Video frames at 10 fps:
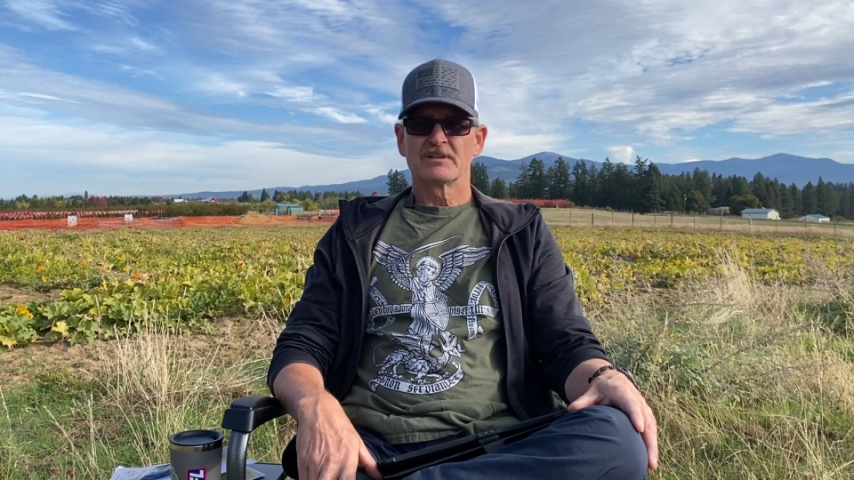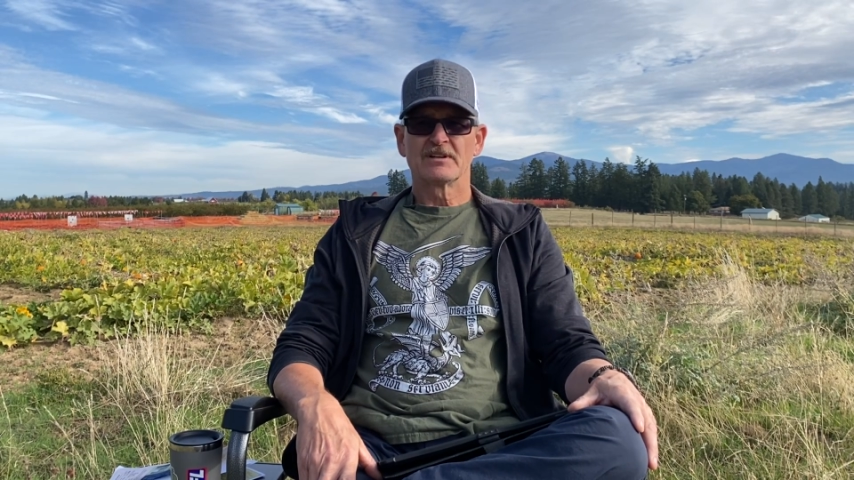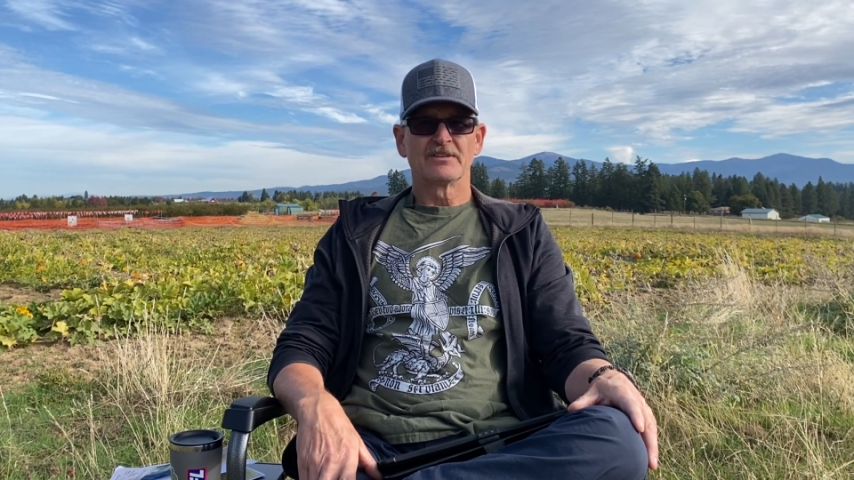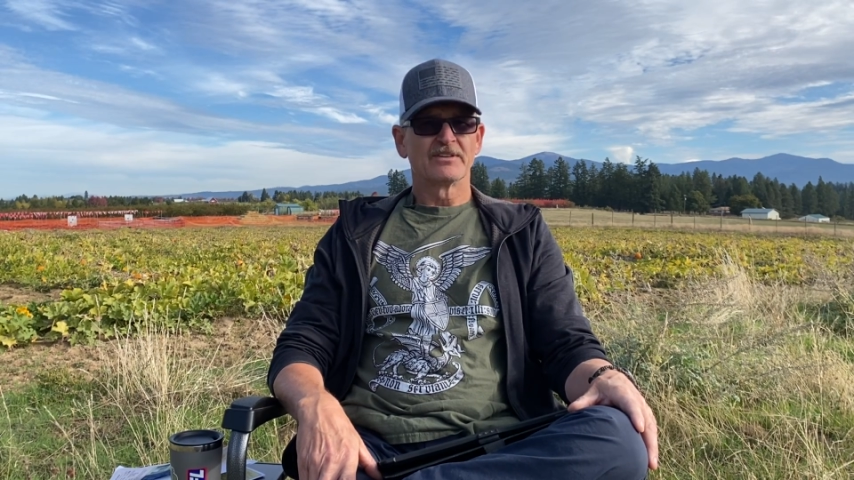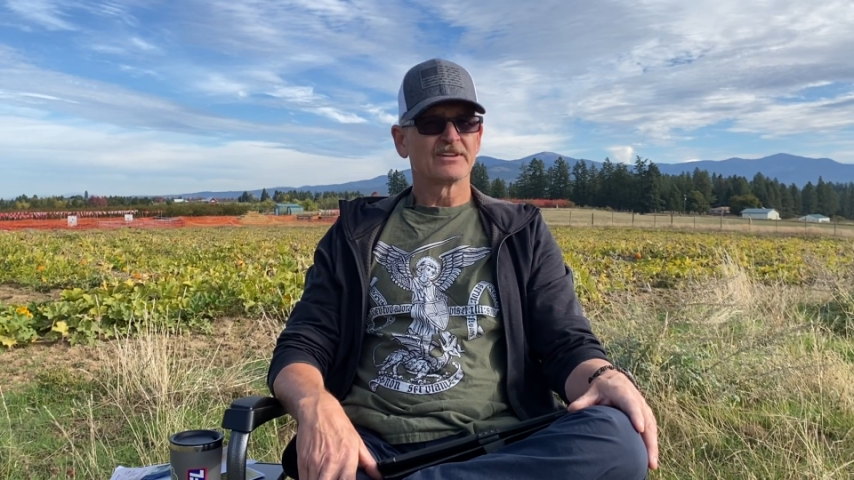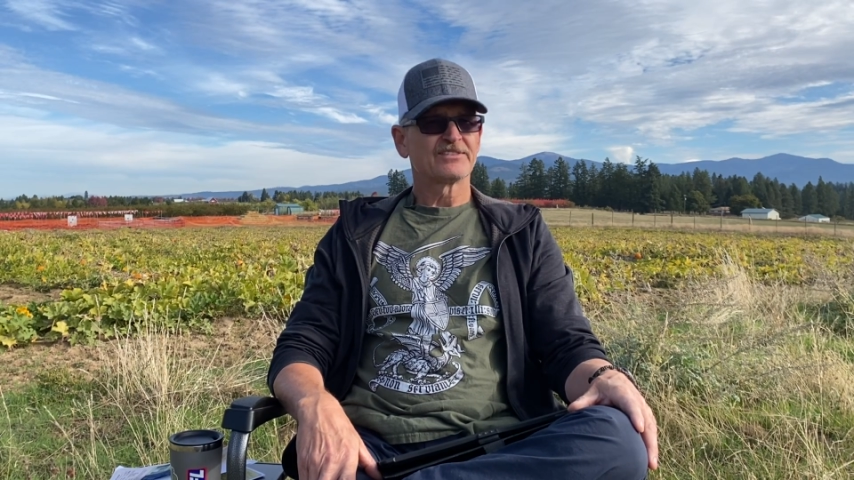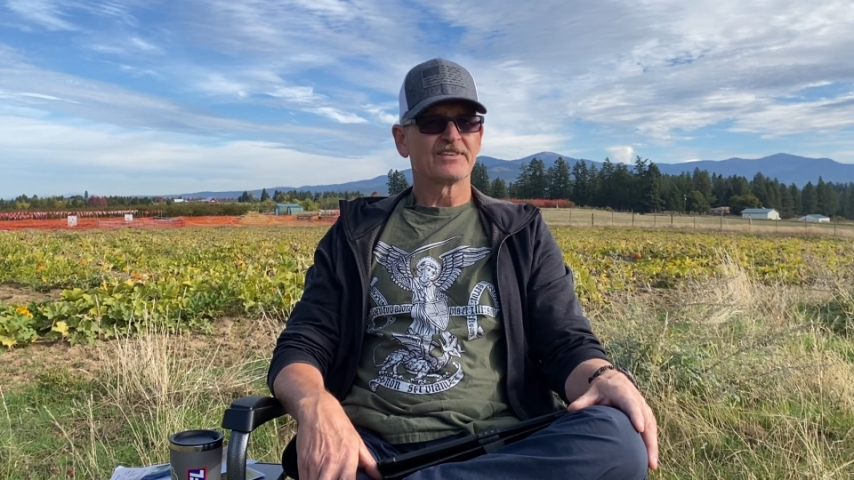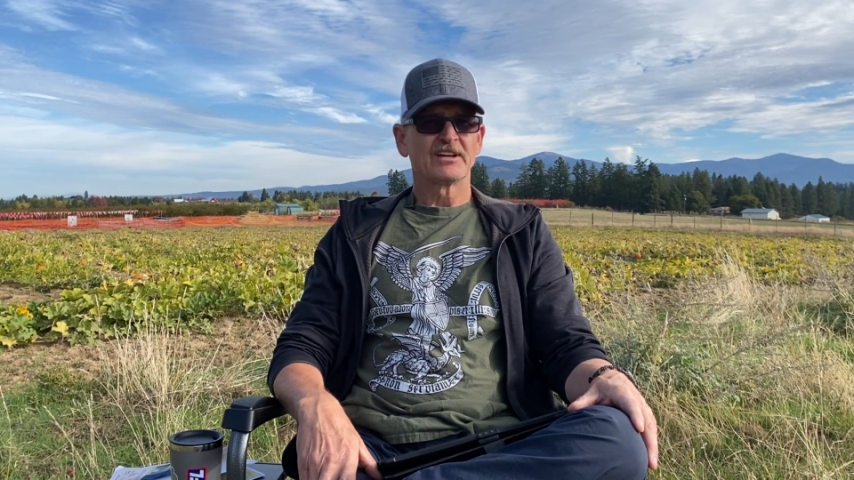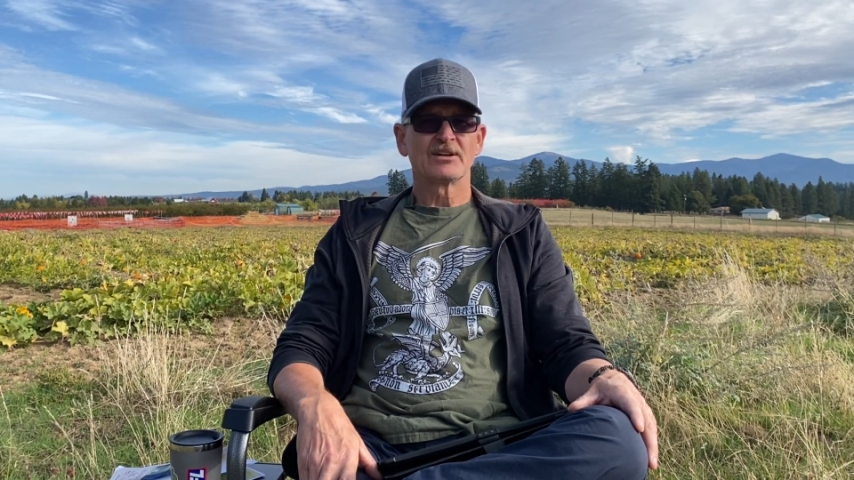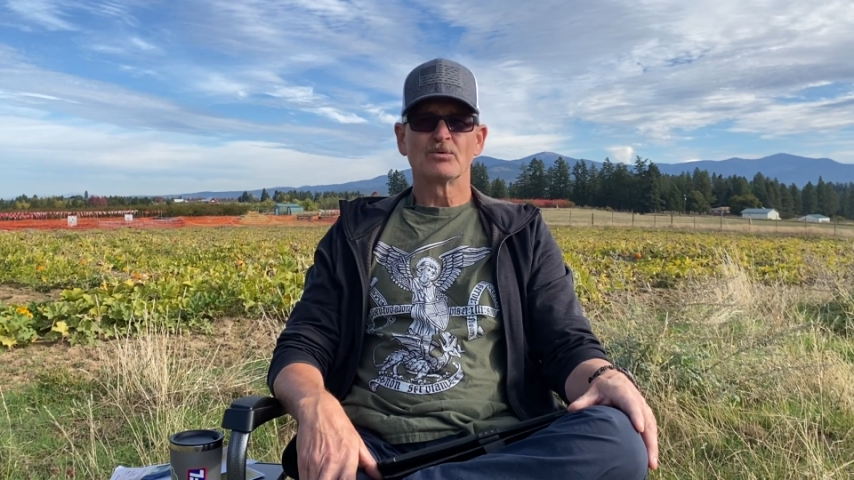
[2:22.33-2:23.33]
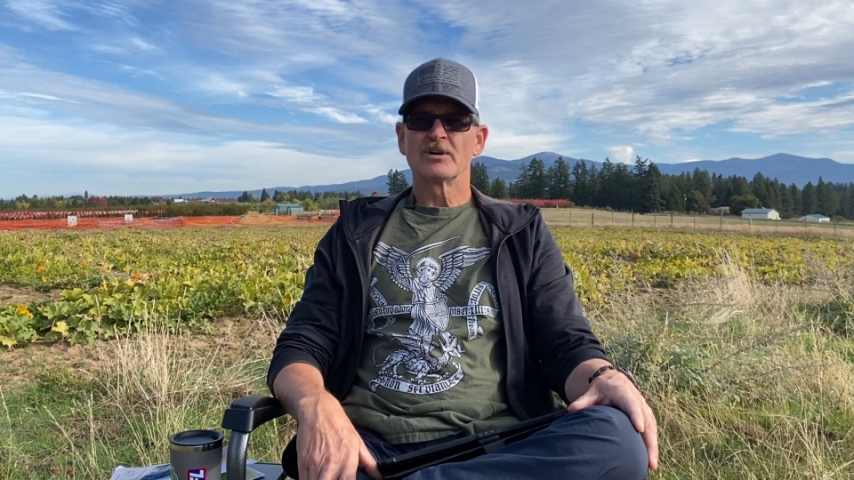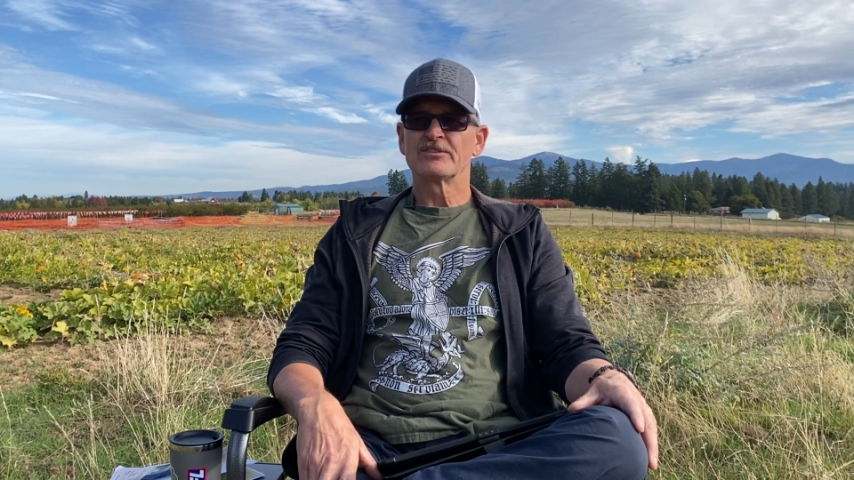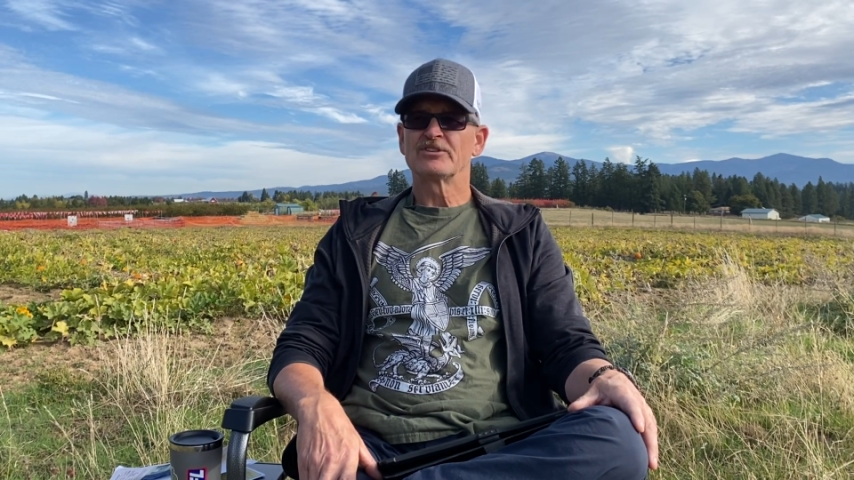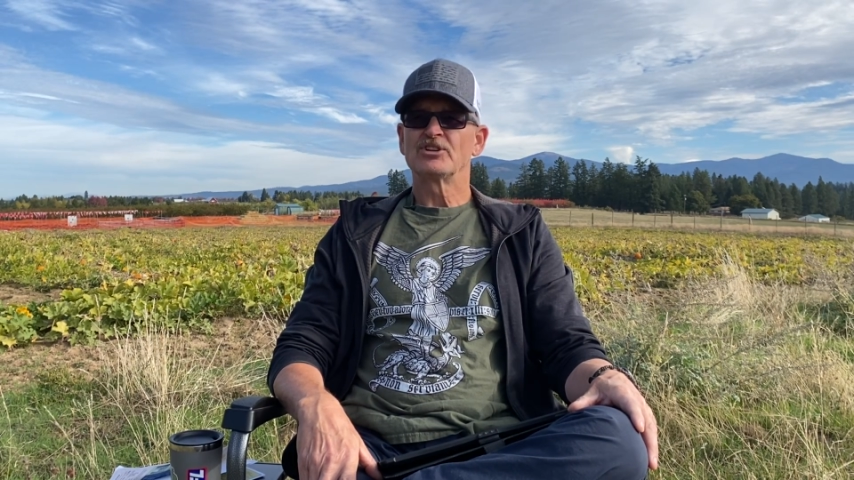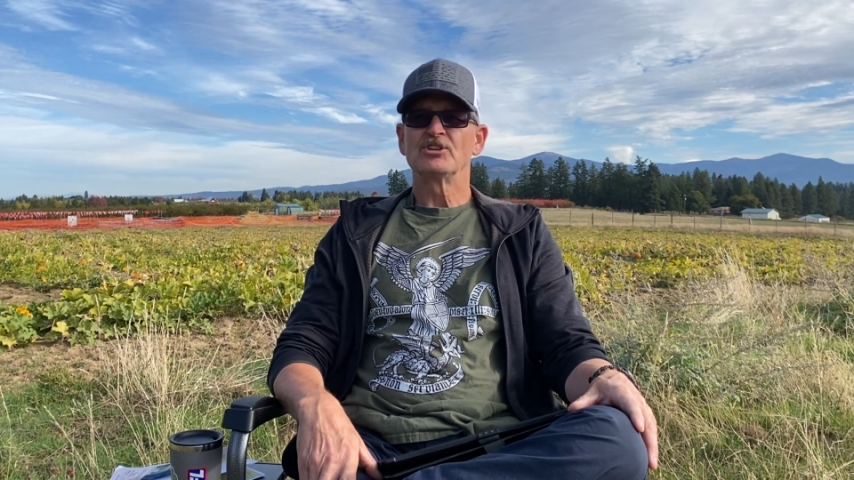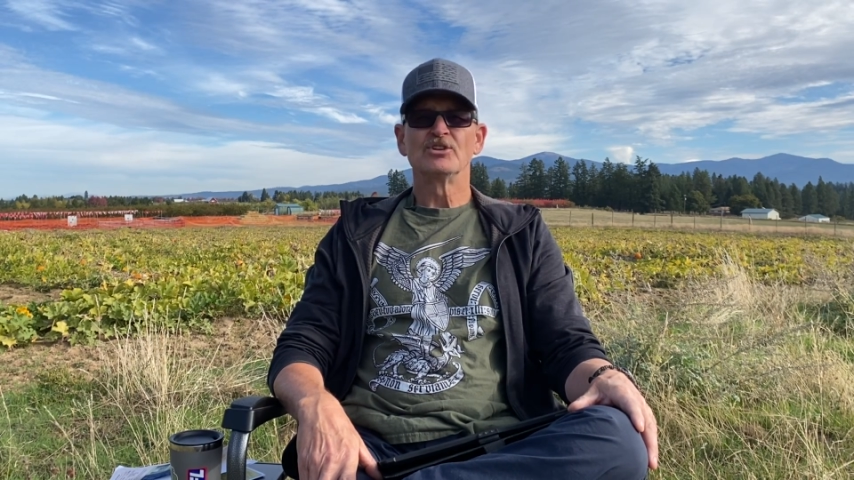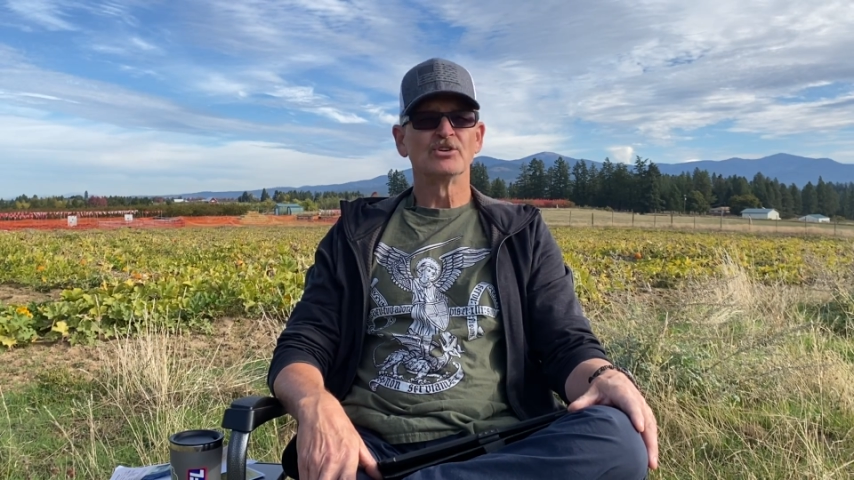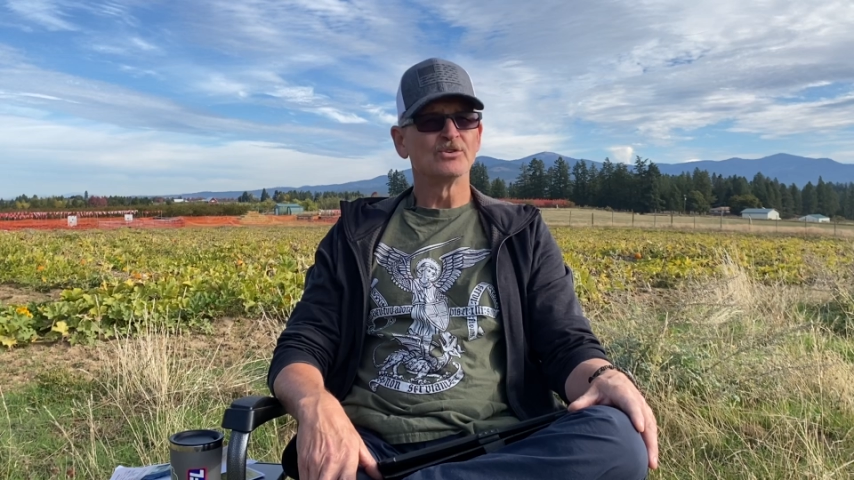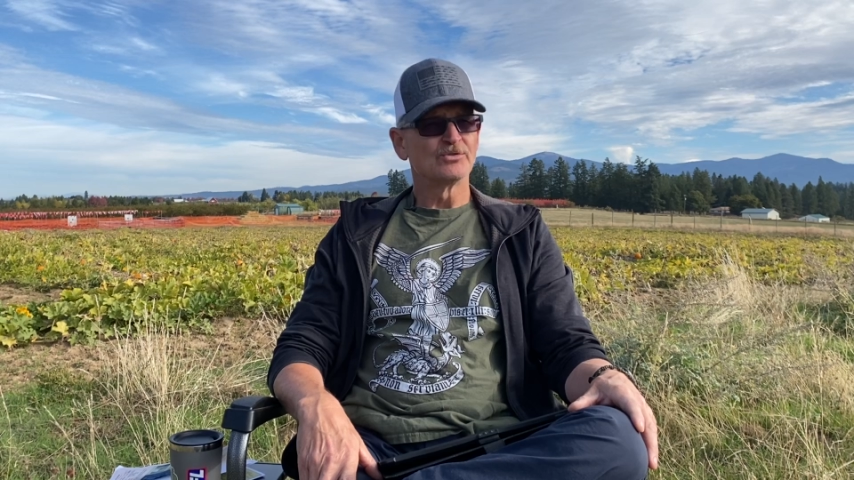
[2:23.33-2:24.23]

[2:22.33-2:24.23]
This thing was huge